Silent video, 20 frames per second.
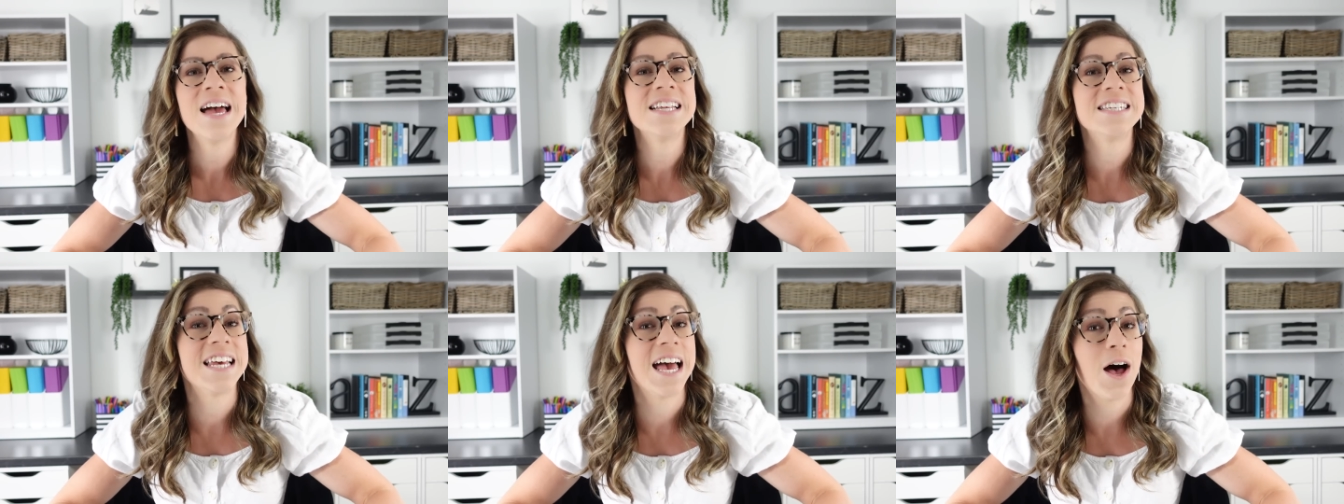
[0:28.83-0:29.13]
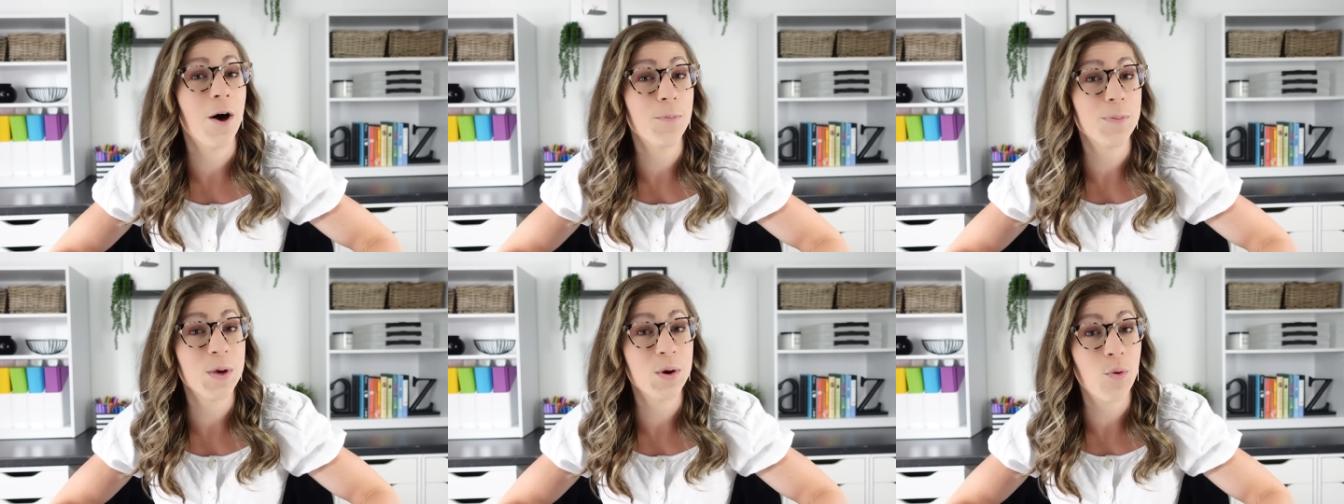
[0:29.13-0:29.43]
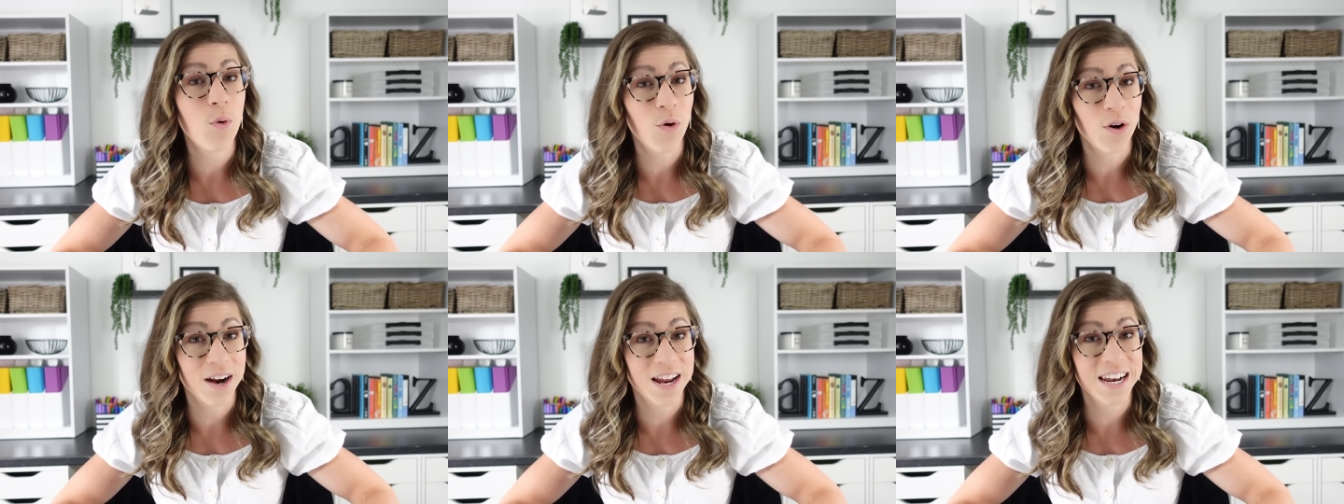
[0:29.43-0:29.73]
to help
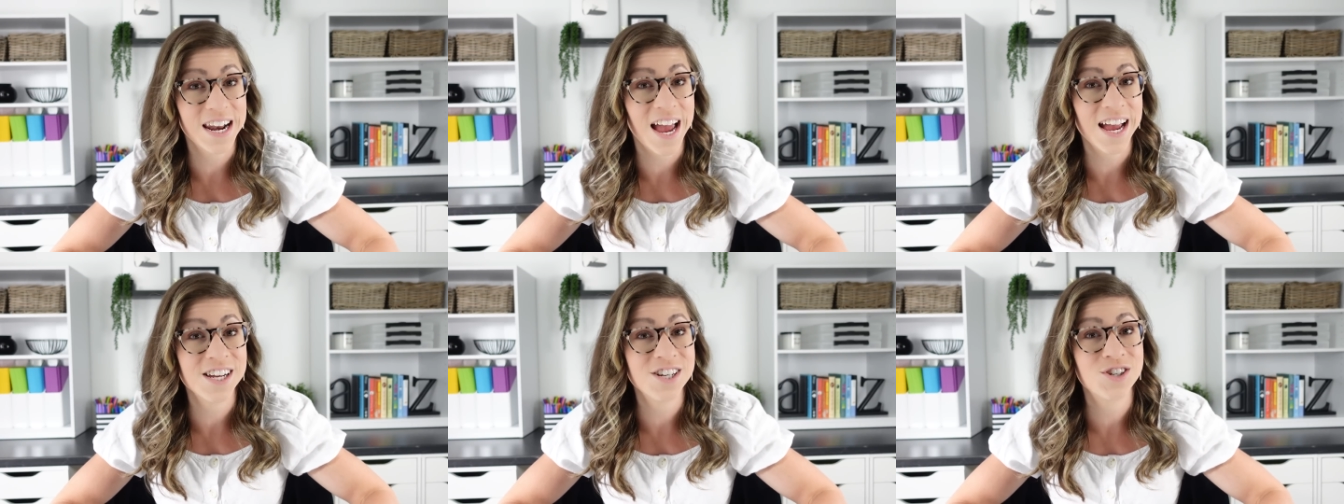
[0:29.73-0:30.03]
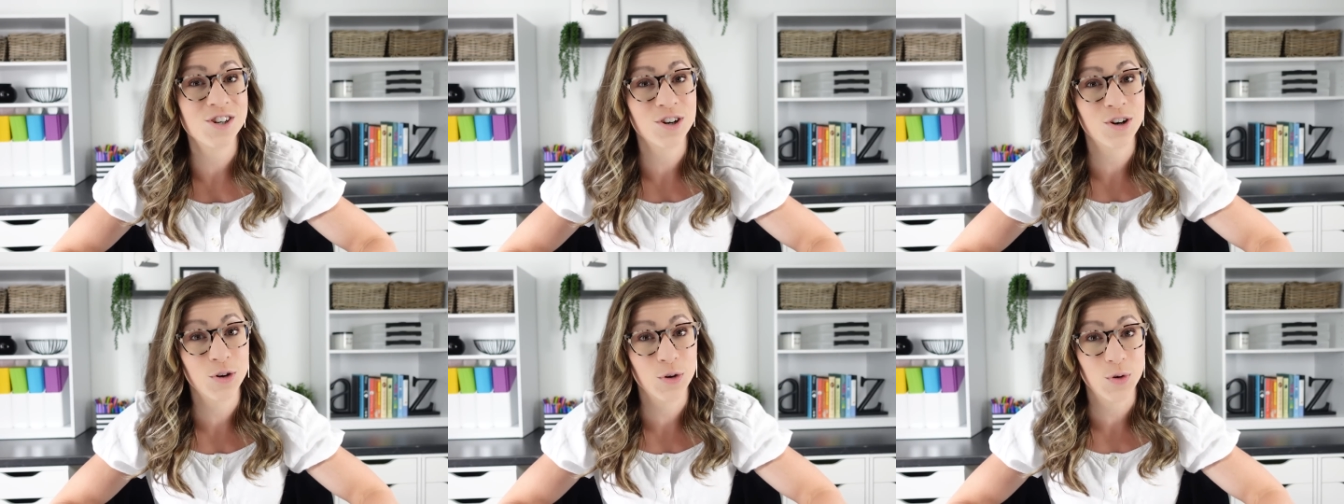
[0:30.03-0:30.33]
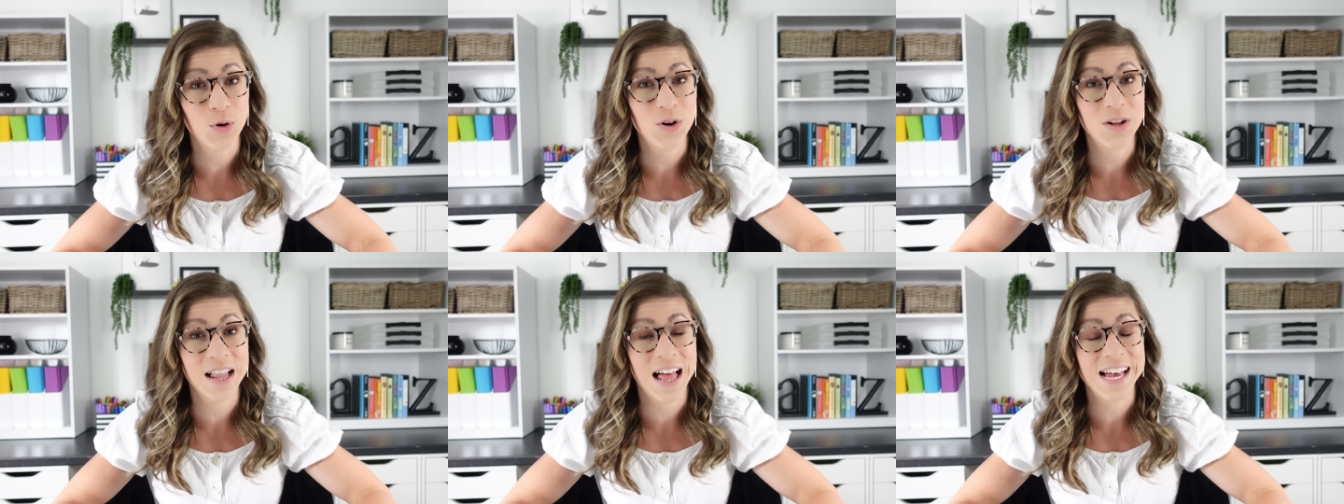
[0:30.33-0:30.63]
you organize your
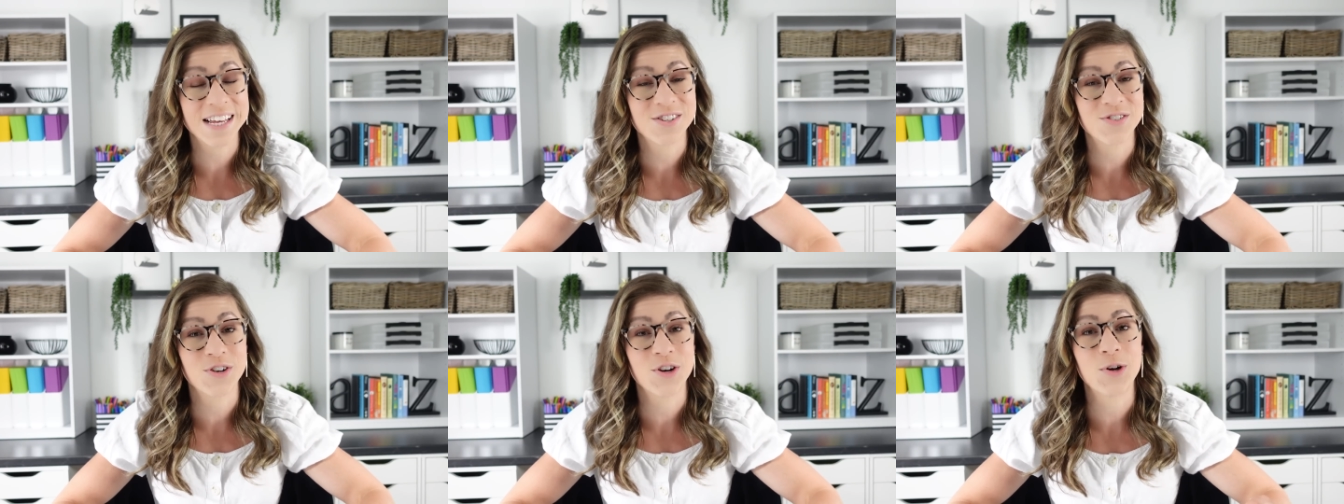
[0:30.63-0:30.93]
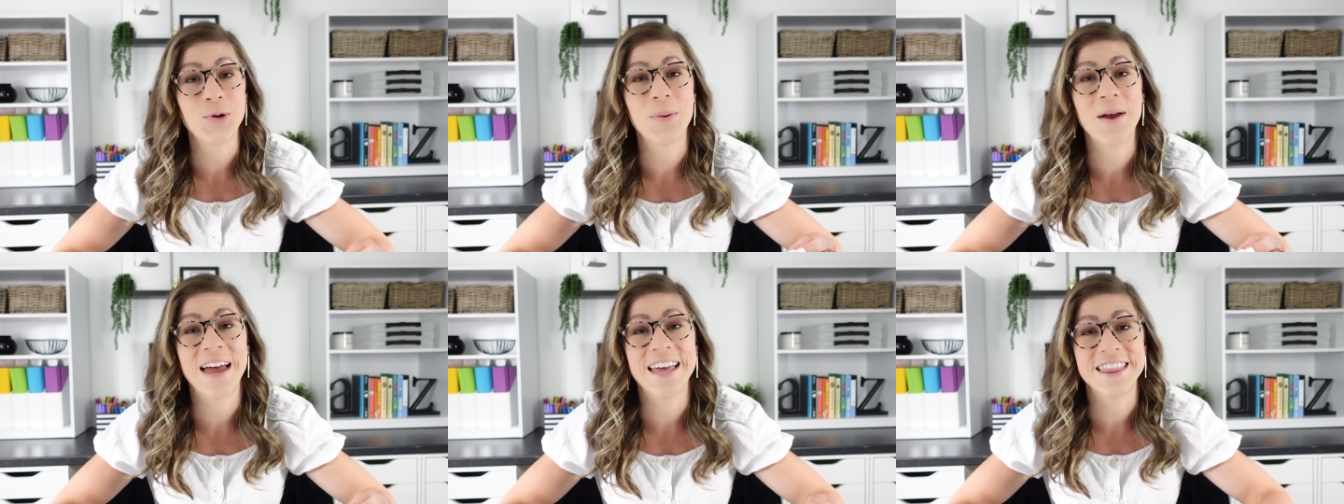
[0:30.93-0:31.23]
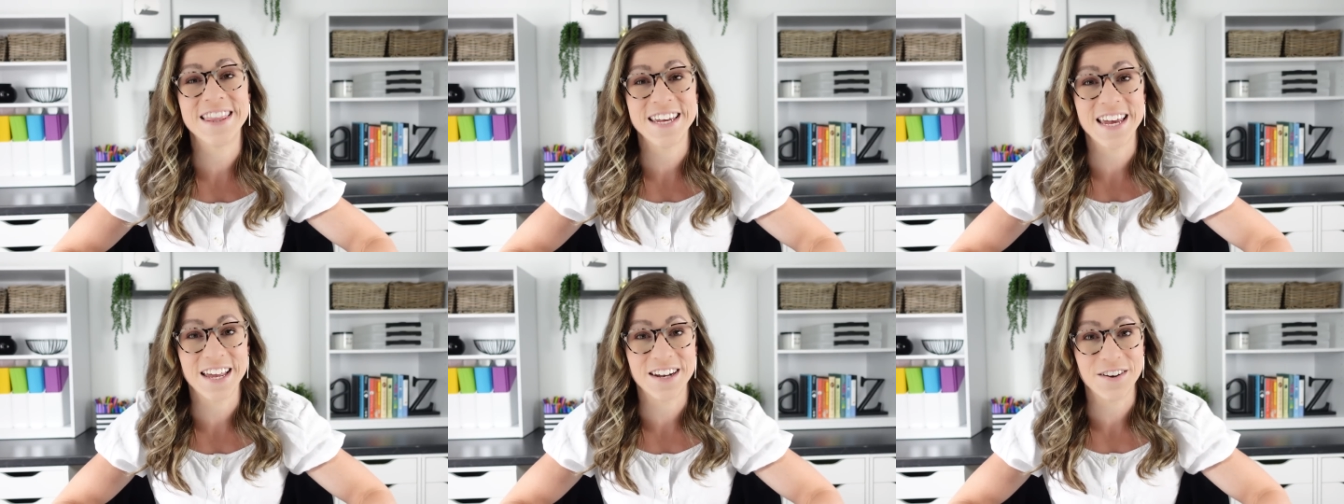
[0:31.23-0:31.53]
Google Classroom
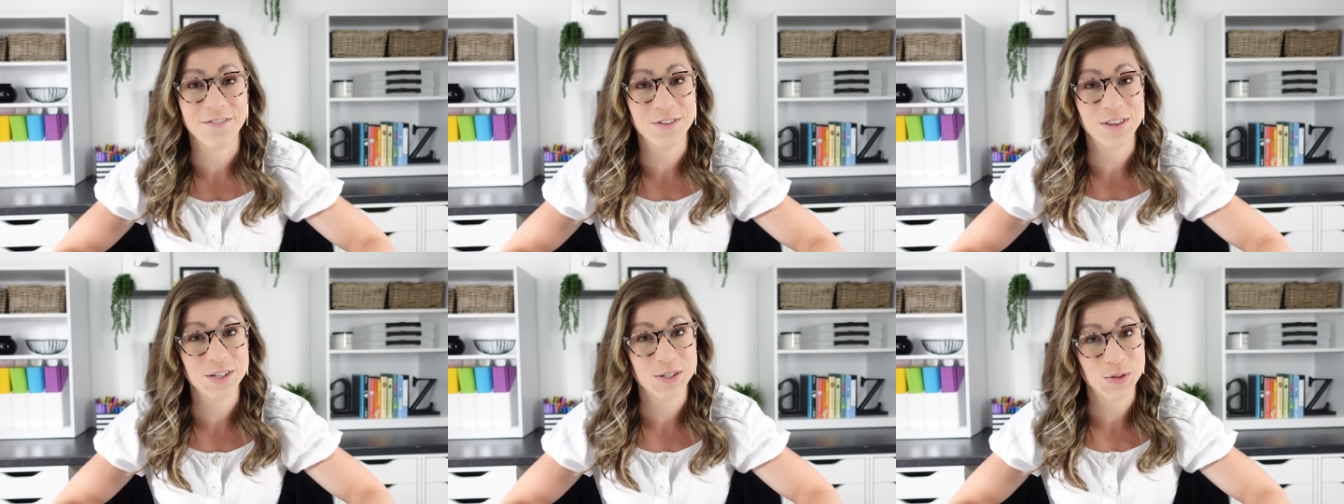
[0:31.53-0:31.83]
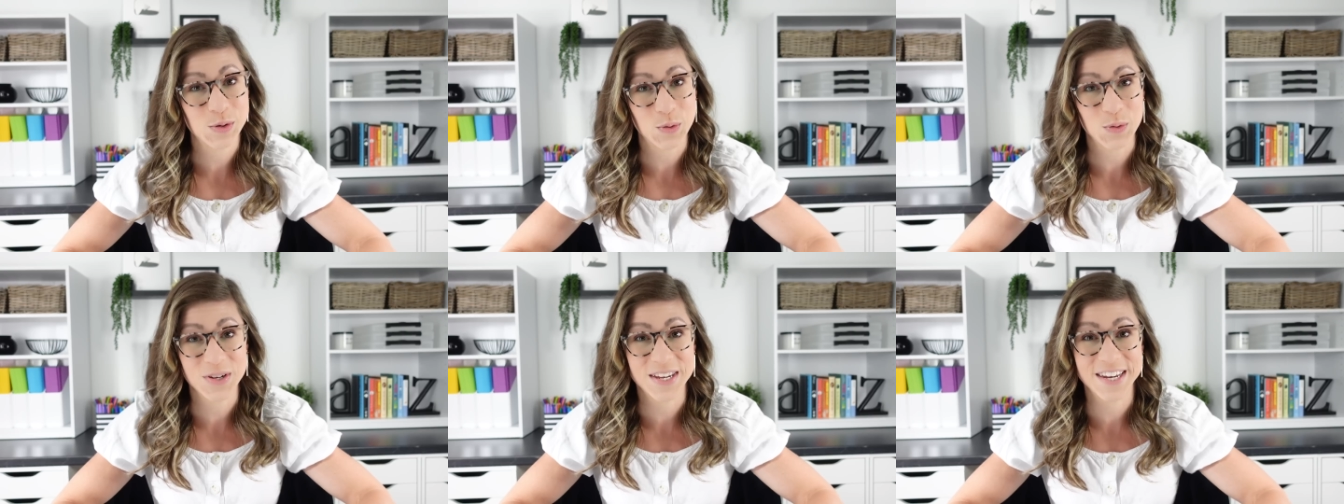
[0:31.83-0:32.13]
at the end of the school